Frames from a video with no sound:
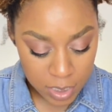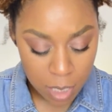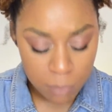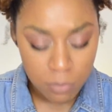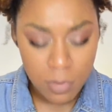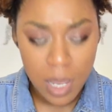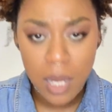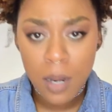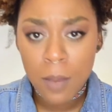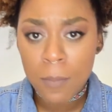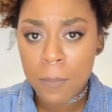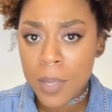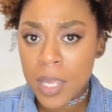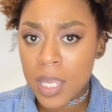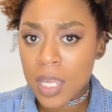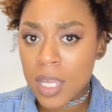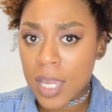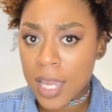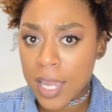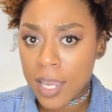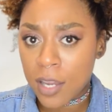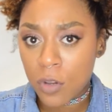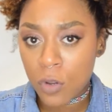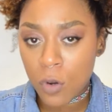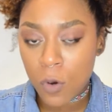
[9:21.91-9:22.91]
I'm not a big
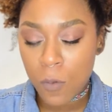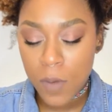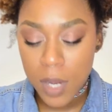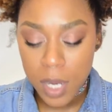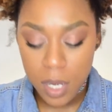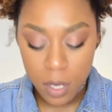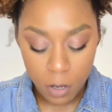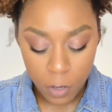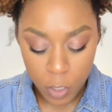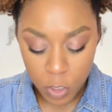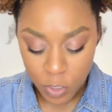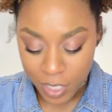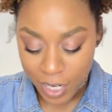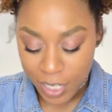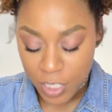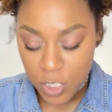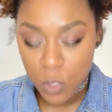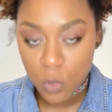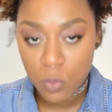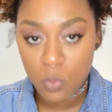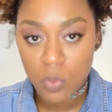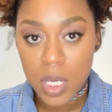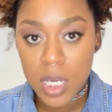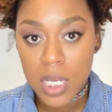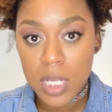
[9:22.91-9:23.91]
Kindle reader, so I like
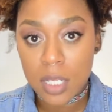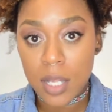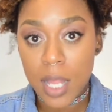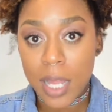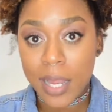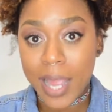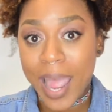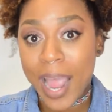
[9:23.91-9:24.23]
to read like